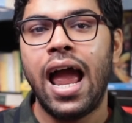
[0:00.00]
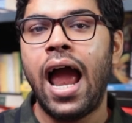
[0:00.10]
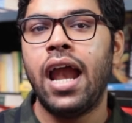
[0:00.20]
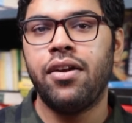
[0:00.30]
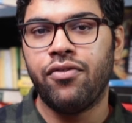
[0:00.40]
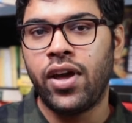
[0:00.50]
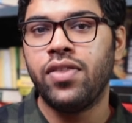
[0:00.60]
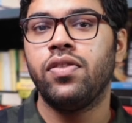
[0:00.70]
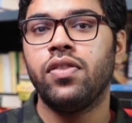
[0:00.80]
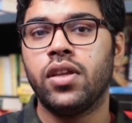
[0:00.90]
And
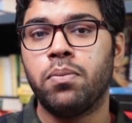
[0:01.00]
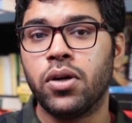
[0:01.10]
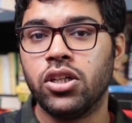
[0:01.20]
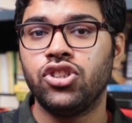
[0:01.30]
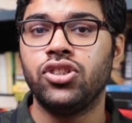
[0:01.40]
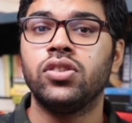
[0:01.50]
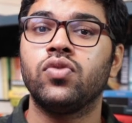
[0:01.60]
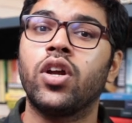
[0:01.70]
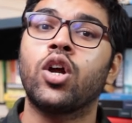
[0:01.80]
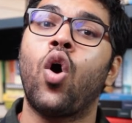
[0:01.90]
when the
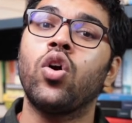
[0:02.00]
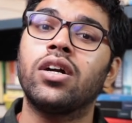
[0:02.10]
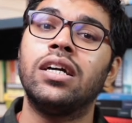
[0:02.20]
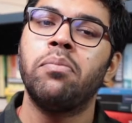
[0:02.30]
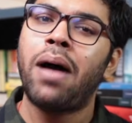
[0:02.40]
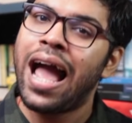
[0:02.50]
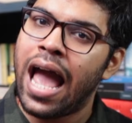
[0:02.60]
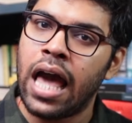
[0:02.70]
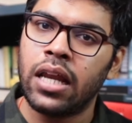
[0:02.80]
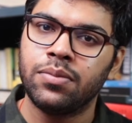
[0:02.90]
Persians were conquered by
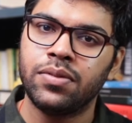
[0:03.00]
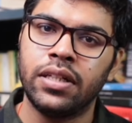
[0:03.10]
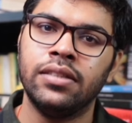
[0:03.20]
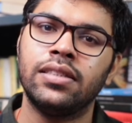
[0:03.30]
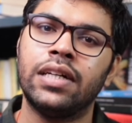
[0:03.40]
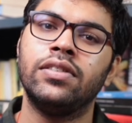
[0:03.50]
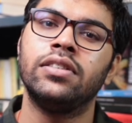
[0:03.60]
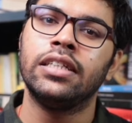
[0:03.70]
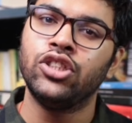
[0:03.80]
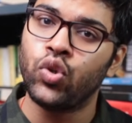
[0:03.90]
Arabs in 7th
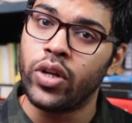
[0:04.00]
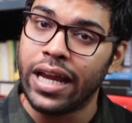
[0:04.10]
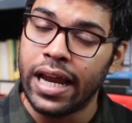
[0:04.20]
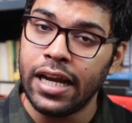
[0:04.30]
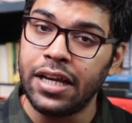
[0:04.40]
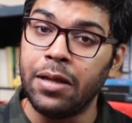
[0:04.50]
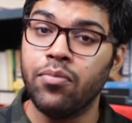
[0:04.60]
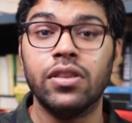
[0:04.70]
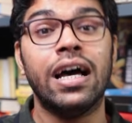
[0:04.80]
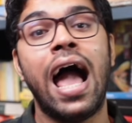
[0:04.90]
century
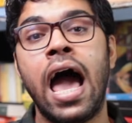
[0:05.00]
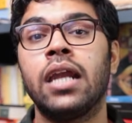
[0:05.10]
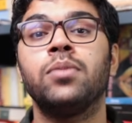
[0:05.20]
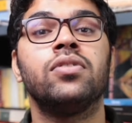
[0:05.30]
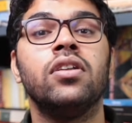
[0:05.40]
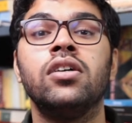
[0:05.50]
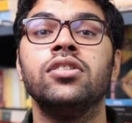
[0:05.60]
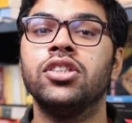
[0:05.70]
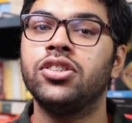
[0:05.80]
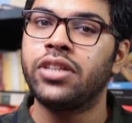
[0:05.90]
AD, the Arabs
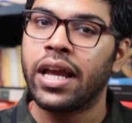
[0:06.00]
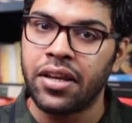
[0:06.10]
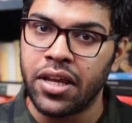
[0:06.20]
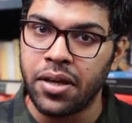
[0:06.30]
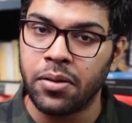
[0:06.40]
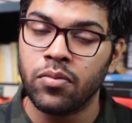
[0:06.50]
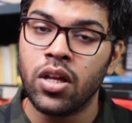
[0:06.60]
learned this technique.